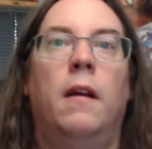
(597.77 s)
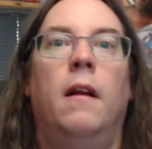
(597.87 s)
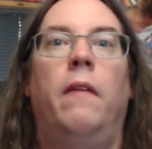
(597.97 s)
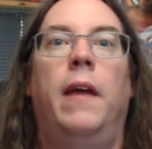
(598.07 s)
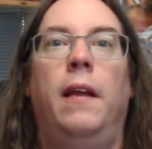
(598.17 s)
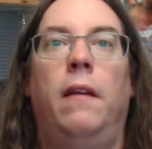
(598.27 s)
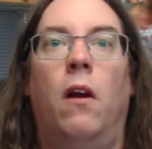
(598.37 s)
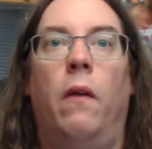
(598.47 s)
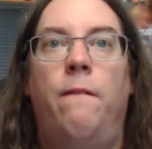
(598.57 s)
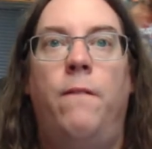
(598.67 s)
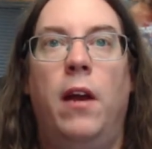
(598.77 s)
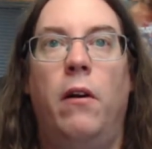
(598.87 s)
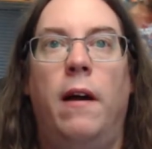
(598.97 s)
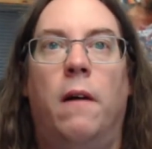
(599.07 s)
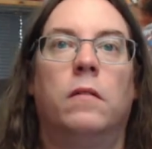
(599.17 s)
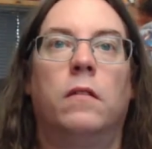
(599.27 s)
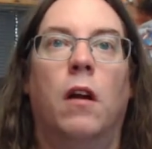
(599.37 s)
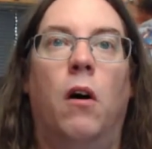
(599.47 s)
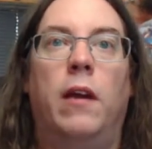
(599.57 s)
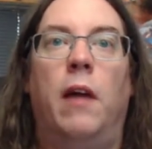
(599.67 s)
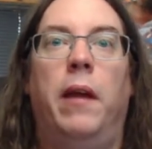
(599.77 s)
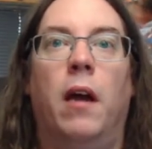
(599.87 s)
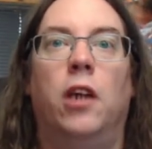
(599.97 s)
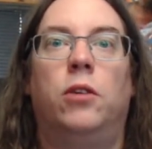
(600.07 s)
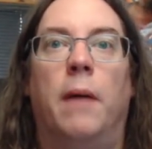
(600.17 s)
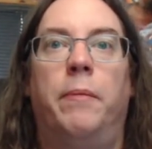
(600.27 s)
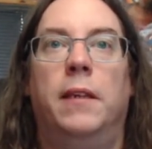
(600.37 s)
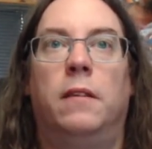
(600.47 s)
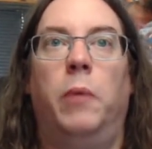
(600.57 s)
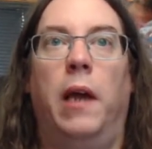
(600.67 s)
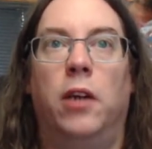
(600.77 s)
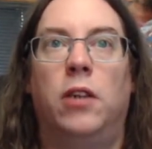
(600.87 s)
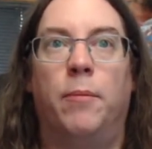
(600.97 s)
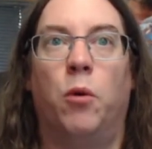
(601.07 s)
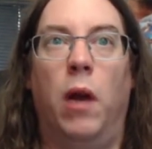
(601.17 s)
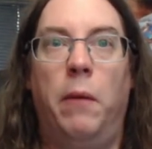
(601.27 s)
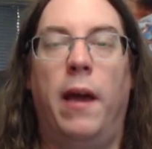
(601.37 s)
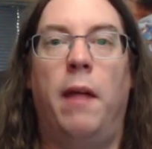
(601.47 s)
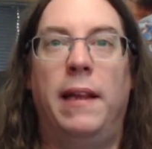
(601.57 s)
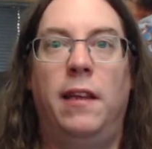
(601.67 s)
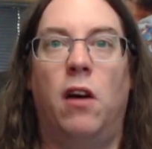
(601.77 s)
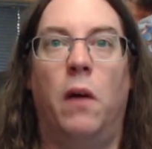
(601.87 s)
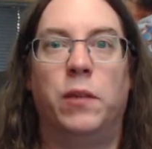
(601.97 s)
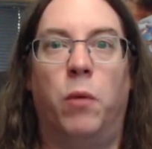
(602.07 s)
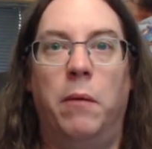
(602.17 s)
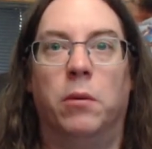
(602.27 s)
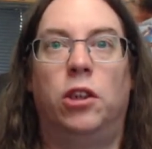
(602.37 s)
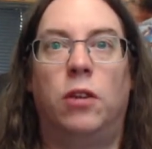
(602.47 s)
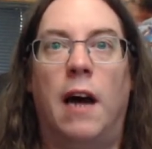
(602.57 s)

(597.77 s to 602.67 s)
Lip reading: They figure out, okay, we gotta drop these. We gotta drop the white. We gotta make all these white ones drop, and